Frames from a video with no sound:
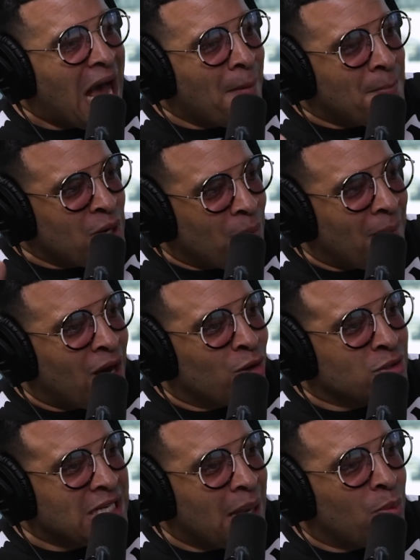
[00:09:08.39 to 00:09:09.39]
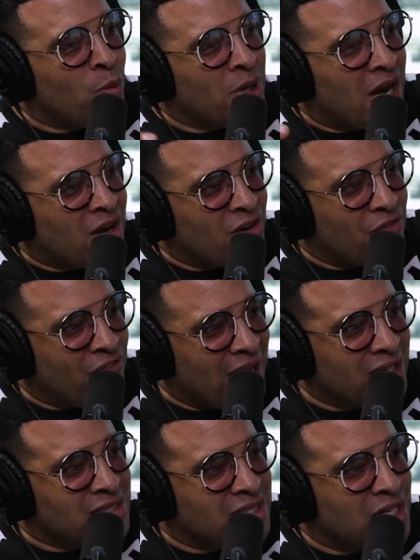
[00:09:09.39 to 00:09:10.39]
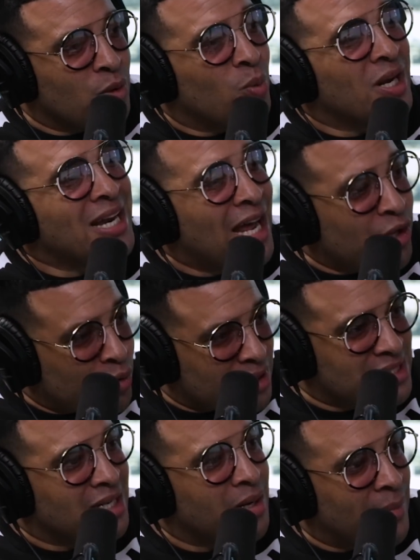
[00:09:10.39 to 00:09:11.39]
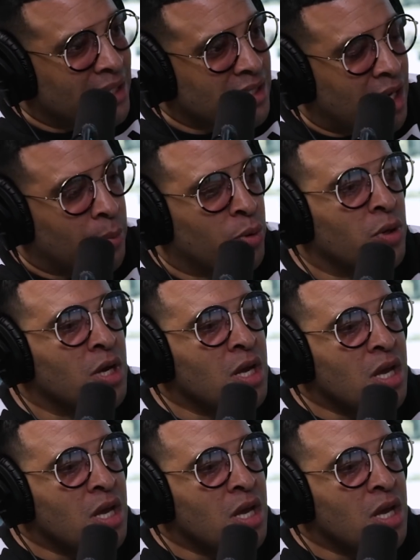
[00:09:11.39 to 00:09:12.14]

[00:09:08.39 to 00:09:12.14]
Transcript: I built my own table when I couldn't find a seat at one, and now you can sit at my table.